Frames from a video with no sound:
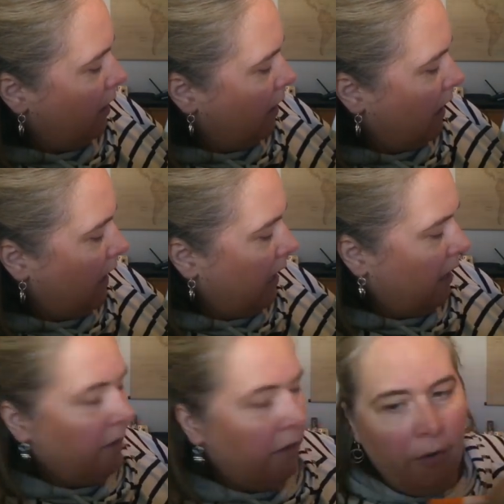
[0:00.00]

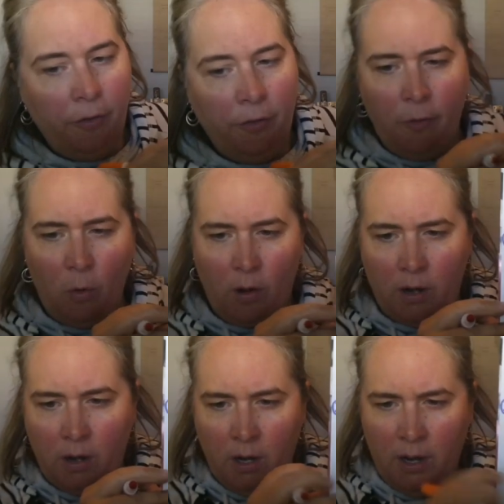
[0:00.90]
and 4.
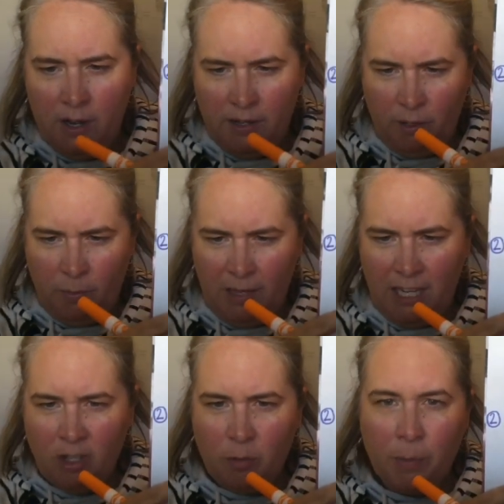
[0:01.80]
So
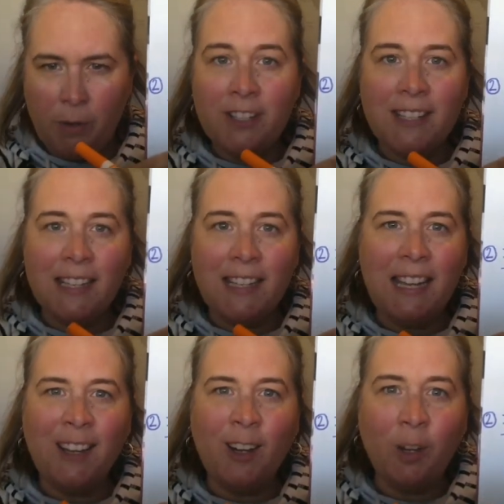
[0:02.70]
each person
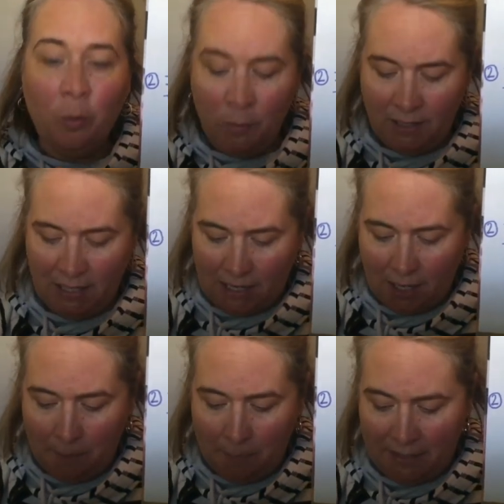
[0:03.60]
here would get
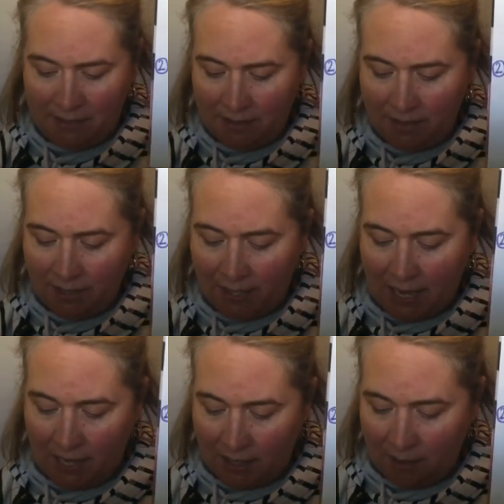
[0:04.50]
a piece of the
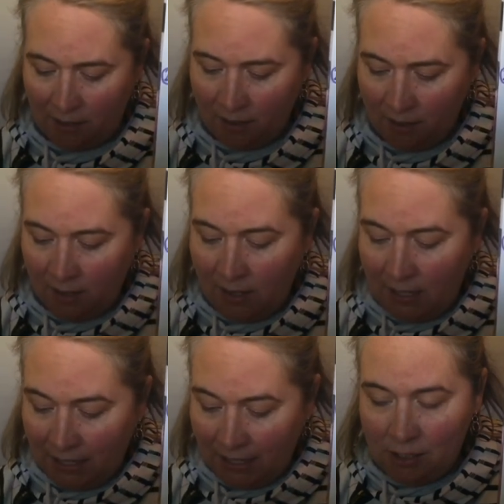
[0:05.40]
cake.
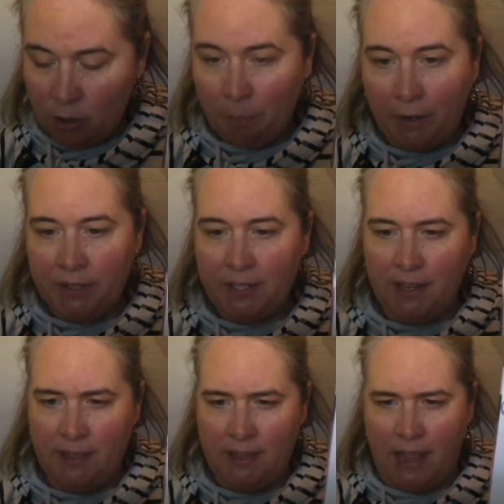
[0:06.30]
Each
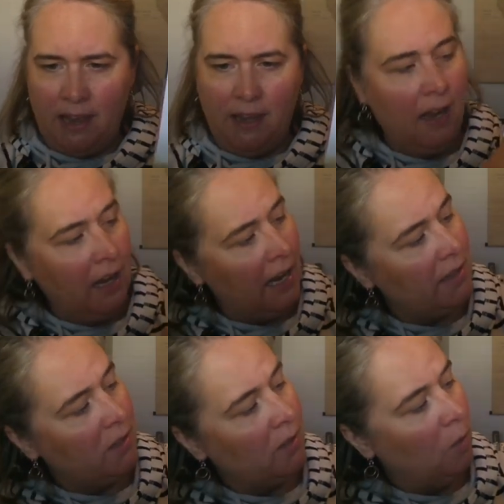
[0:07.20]
person then
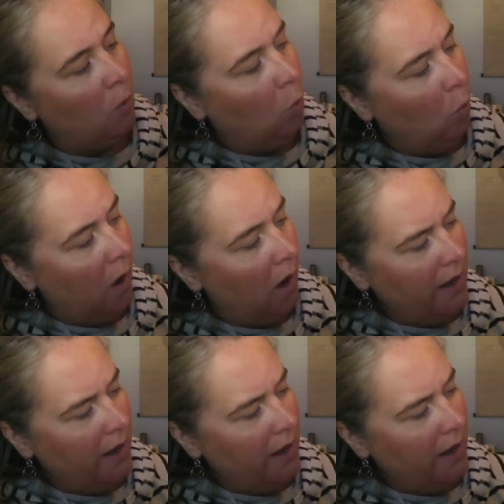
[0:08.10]
gets 1